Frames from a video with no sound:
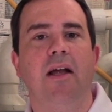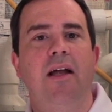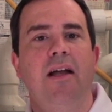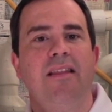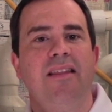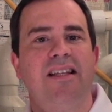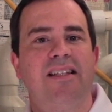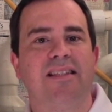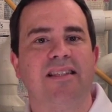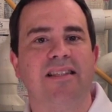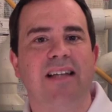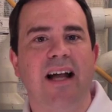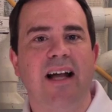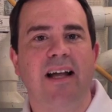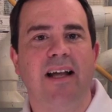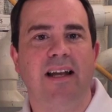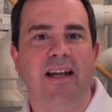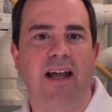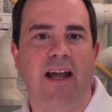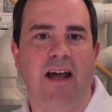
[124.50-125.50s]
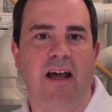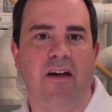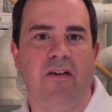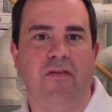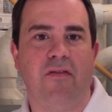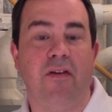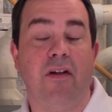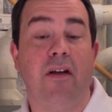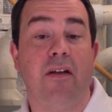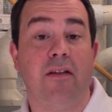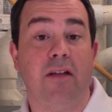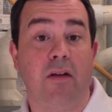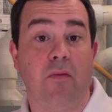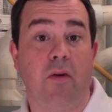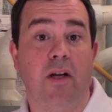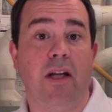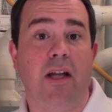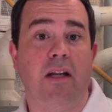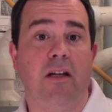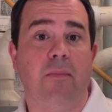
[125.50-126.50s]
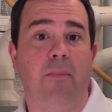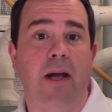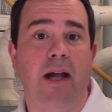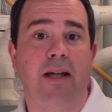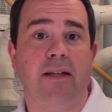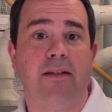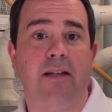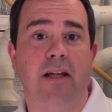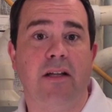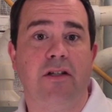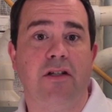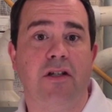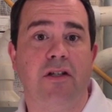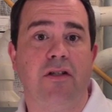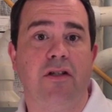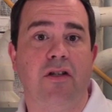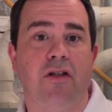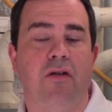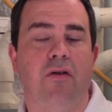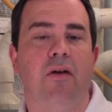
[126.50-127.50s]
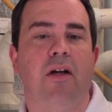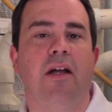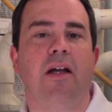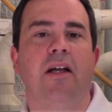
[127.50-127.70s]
The second F that we need to pay attention to